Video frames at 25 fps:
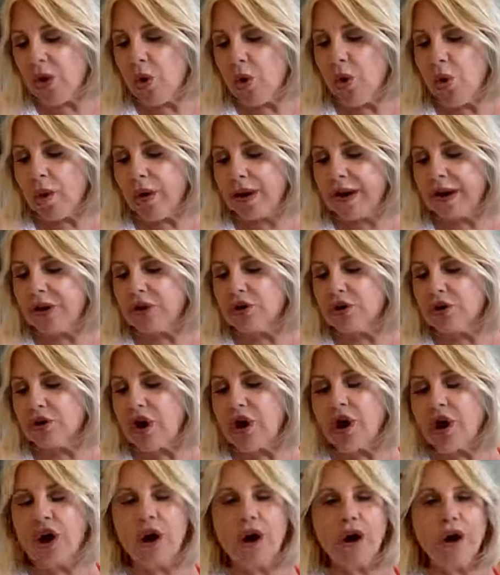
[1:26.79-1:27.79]
coin or
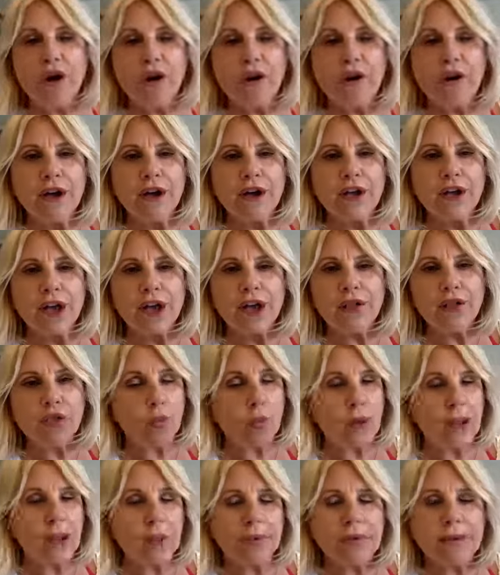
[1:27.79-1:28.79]
call the
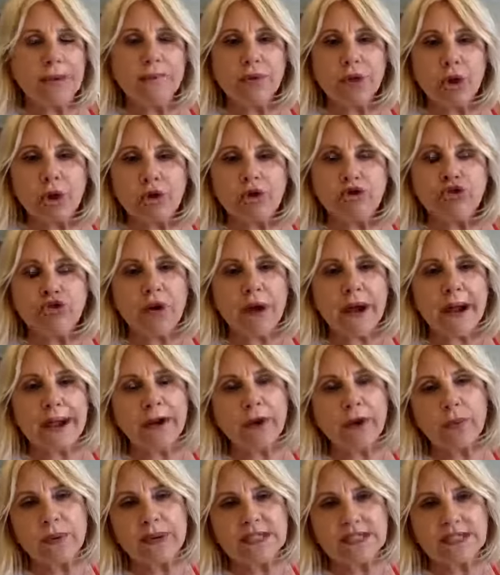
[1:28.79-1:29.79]
way we blow dry or we